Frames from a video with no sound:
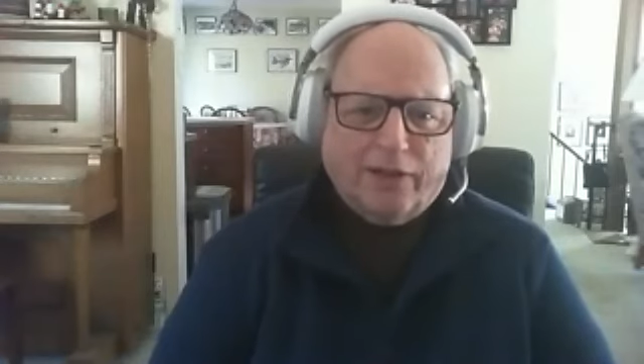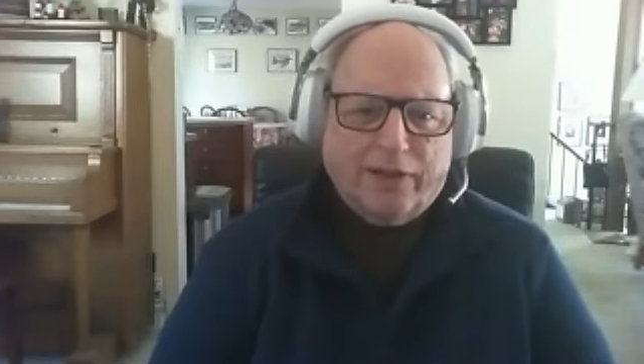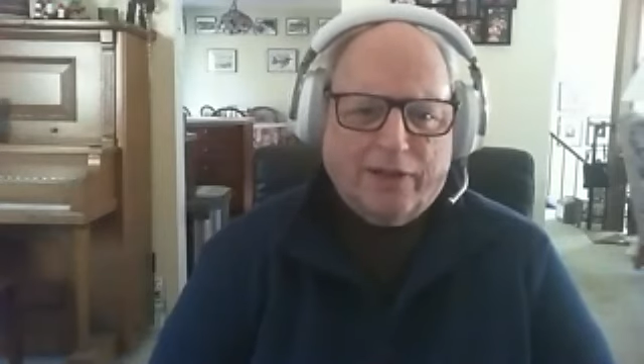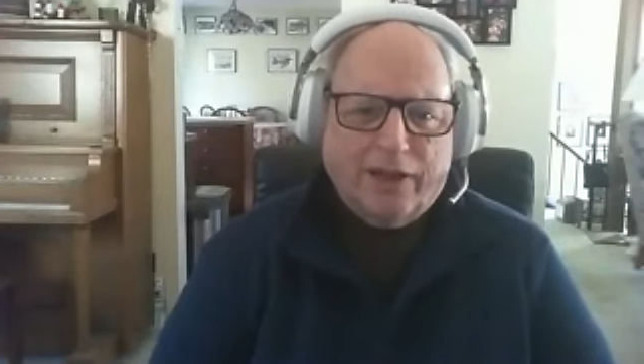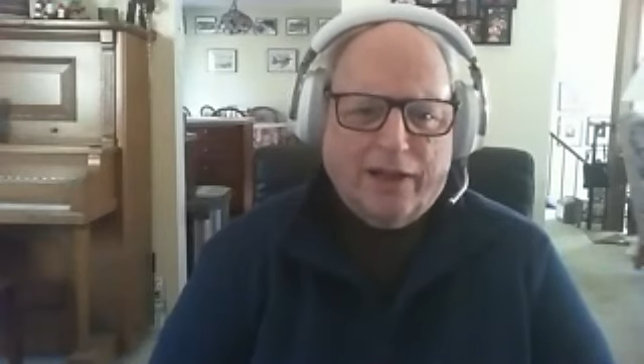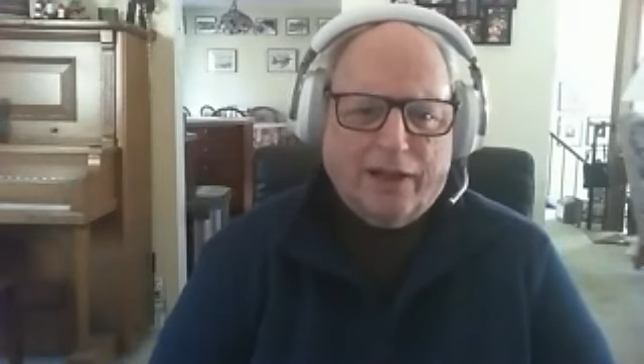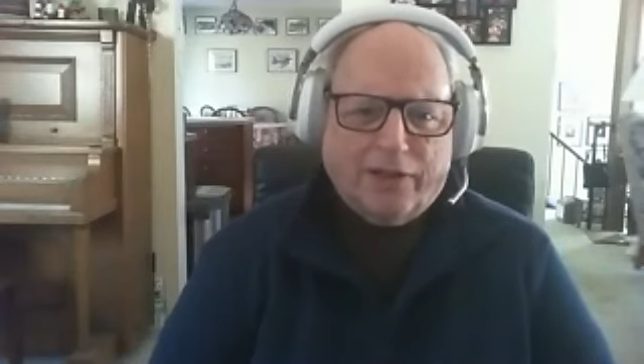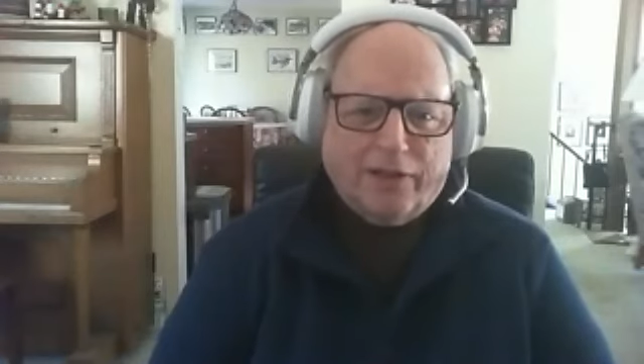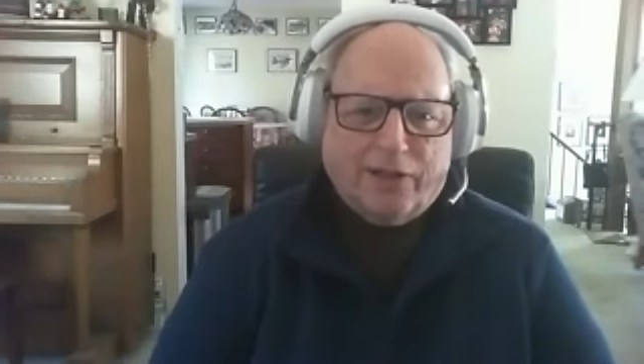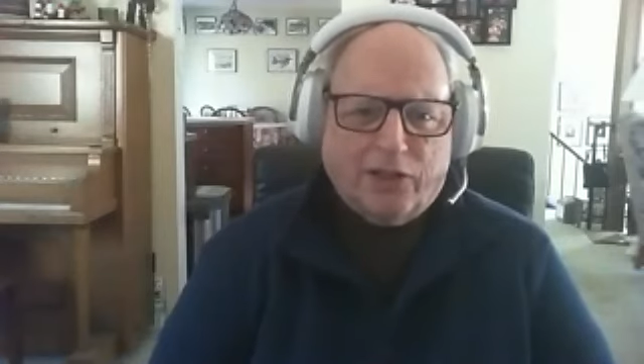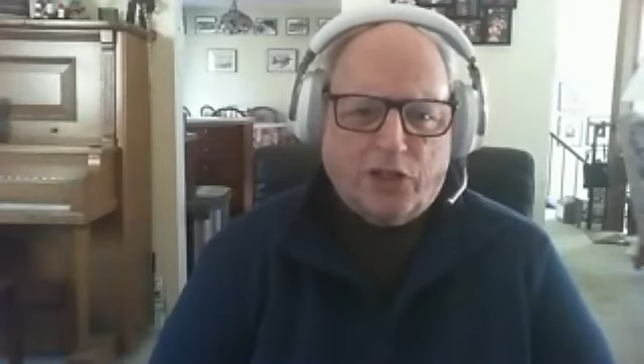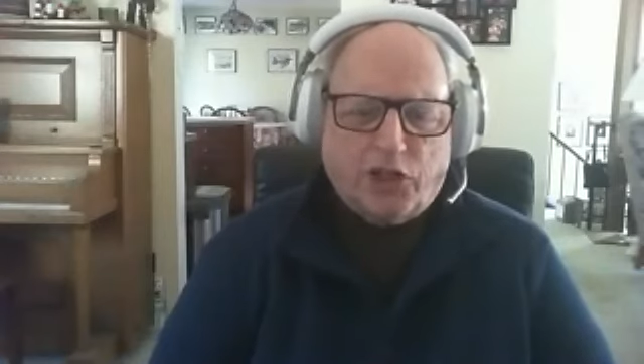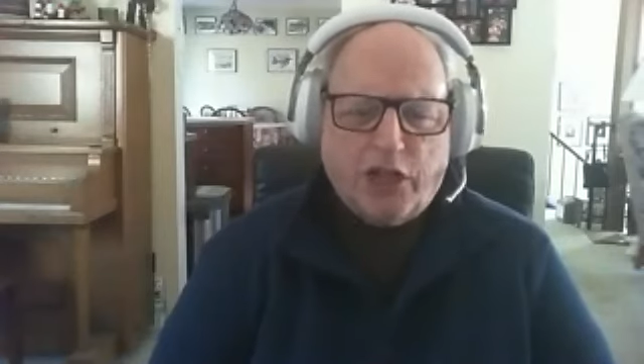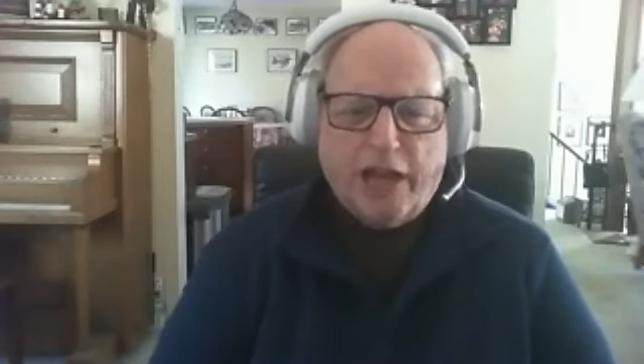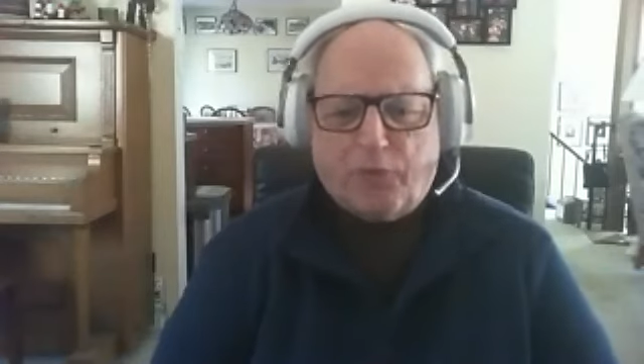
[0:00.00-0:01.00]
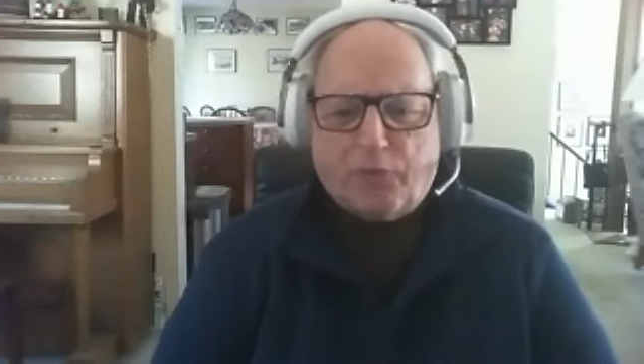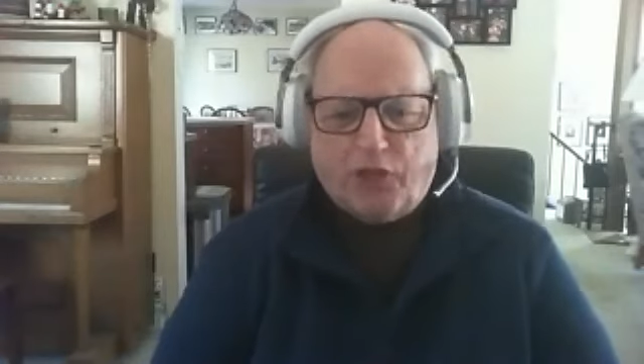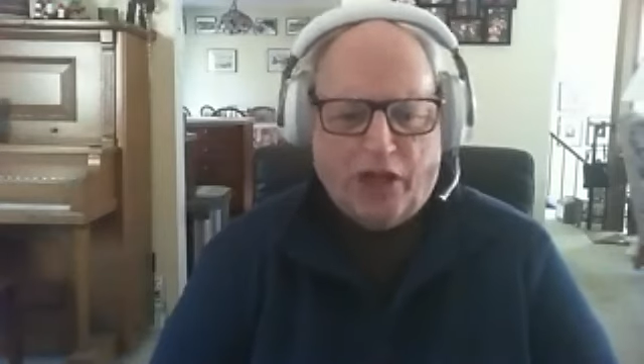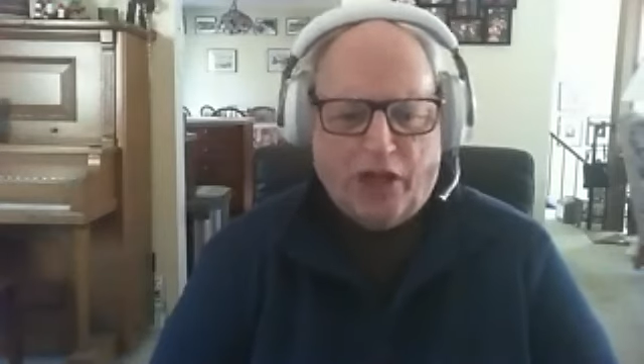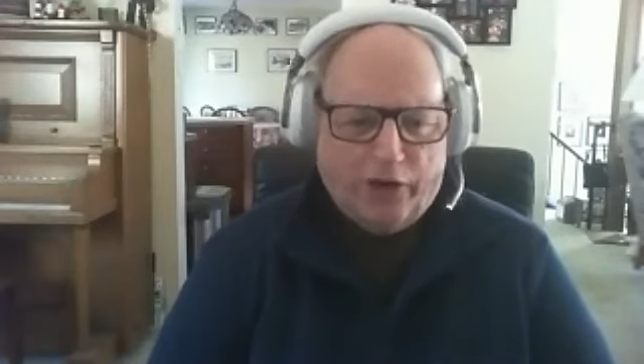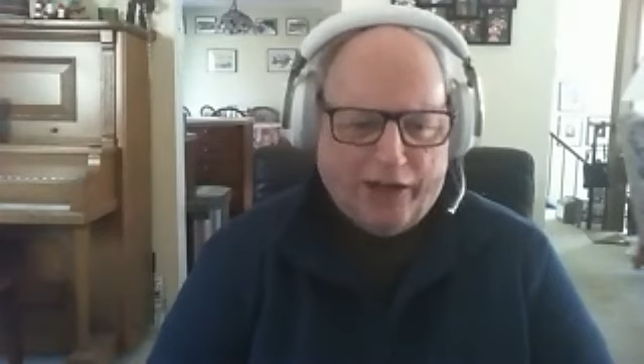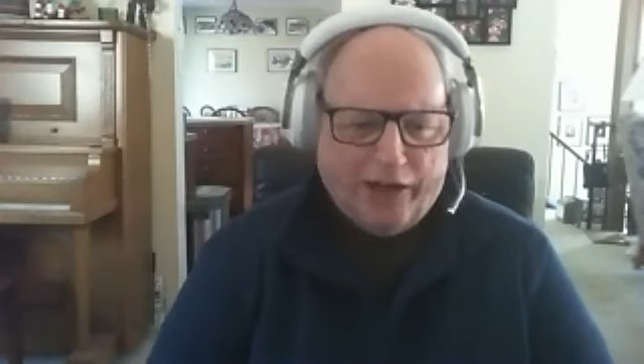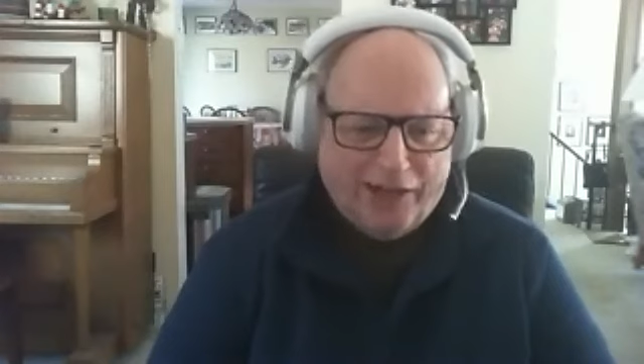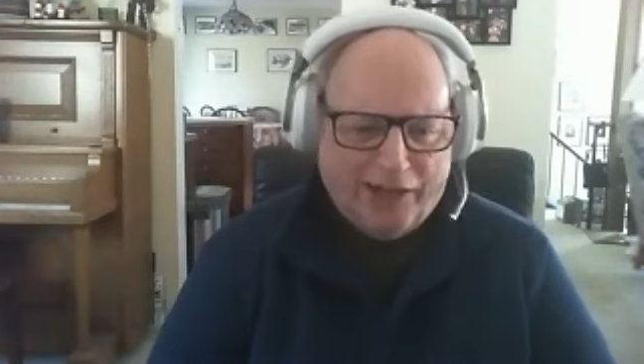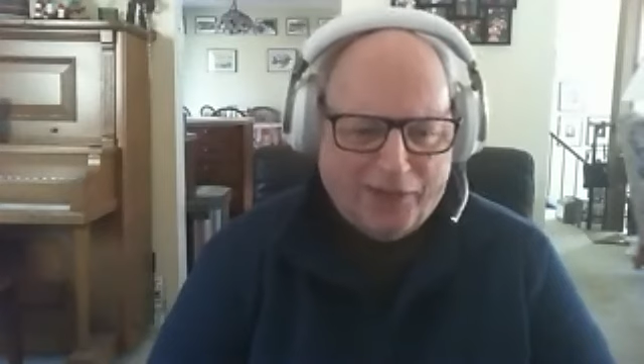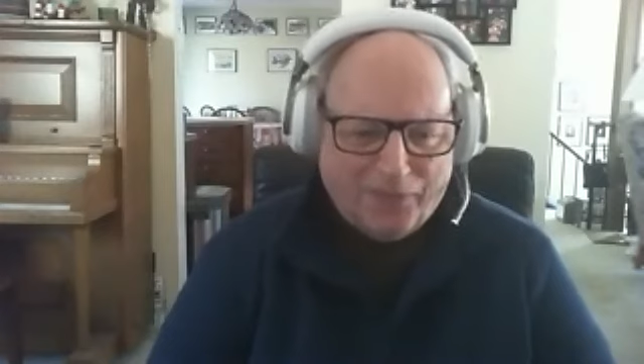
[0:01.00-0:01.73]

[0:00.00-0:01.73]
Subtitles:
and shape sharing,